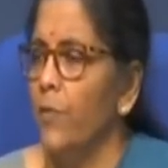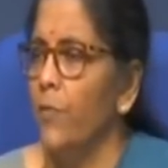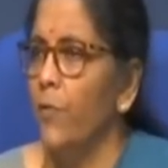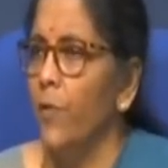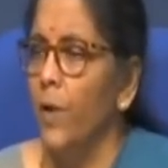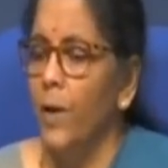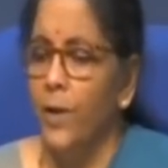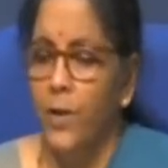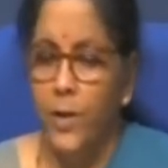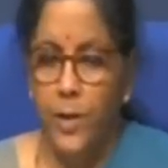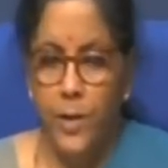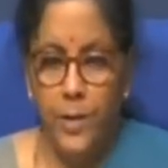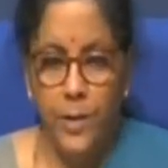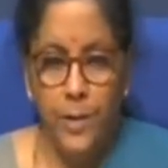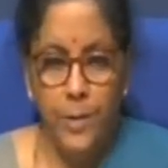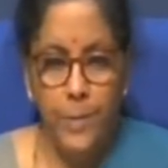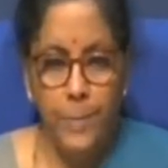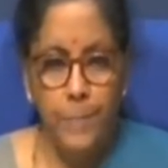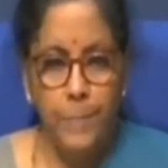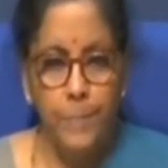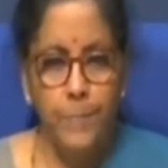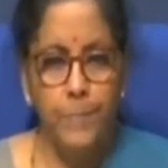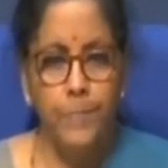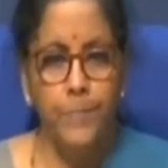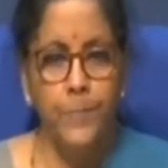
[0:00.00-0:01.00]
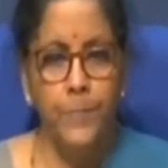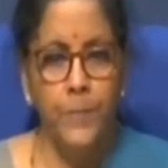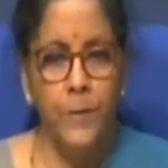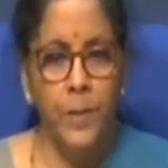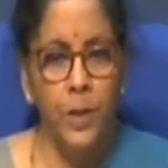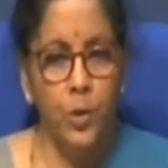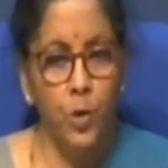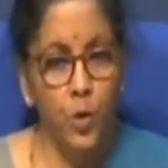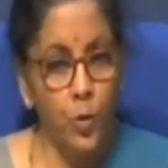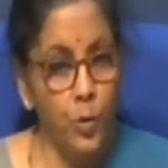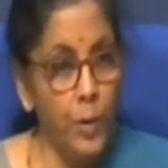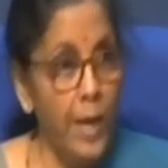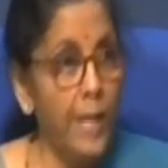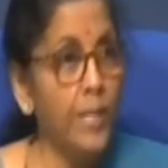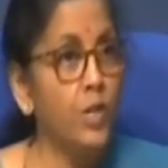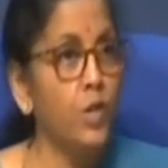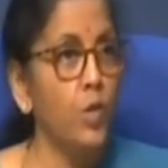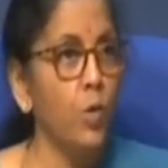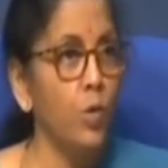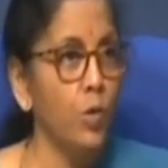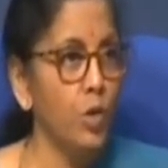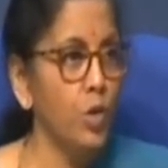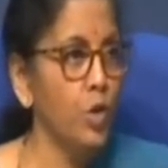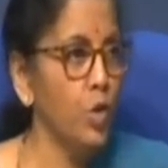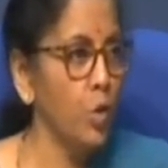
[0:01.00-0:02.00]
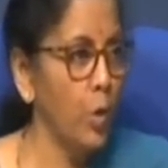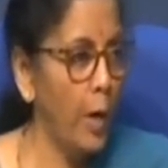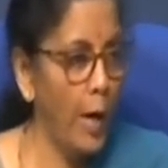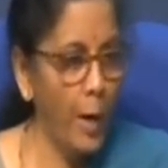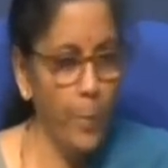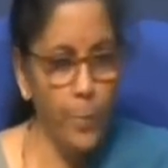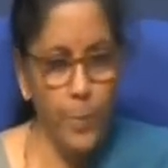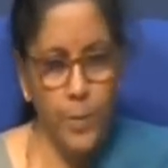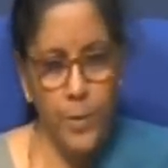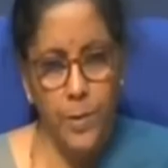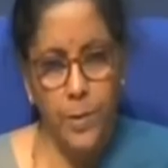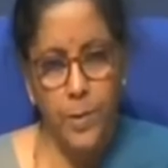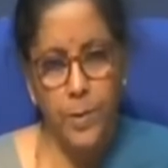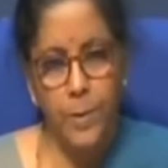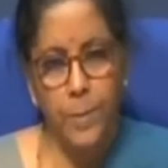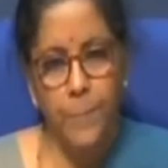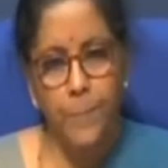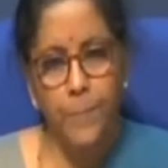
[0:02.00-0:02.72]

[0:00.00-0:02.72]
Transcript: funded. So that's also happened.